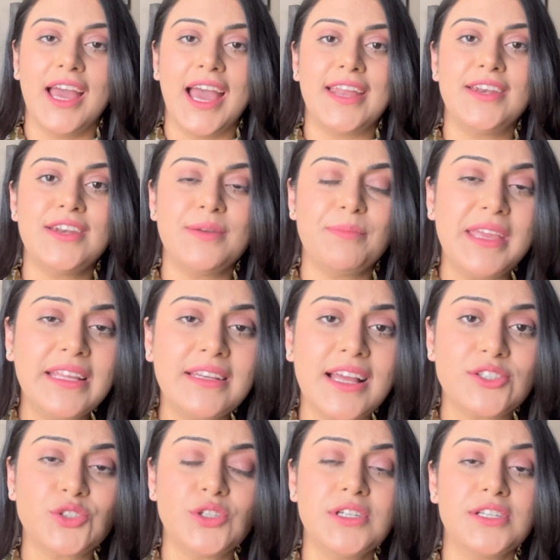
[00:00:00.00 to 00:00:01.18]
And being
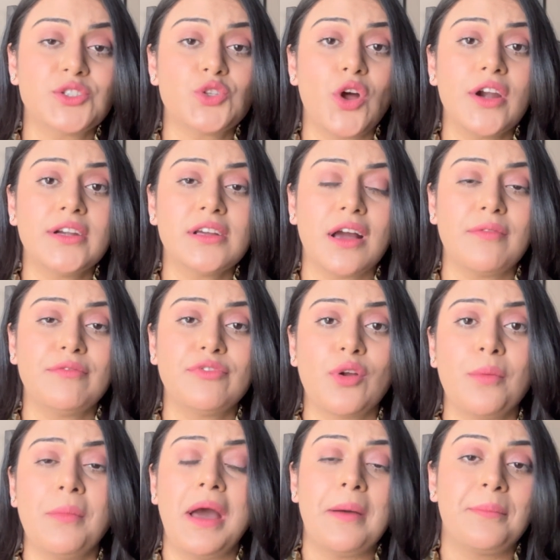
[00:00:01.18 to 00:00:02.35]
natural does not come
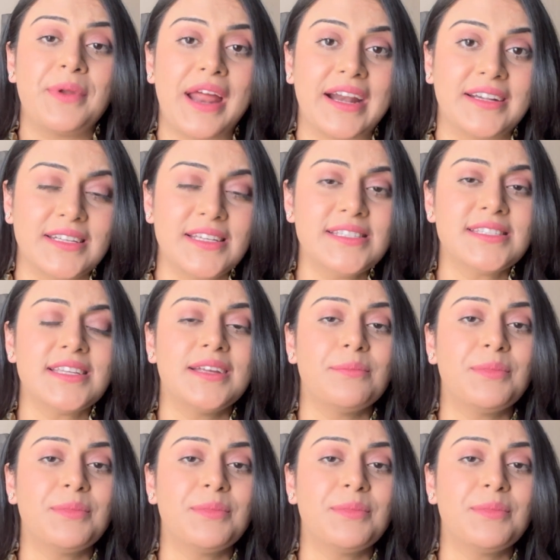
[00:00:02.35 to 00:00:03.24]
from practice.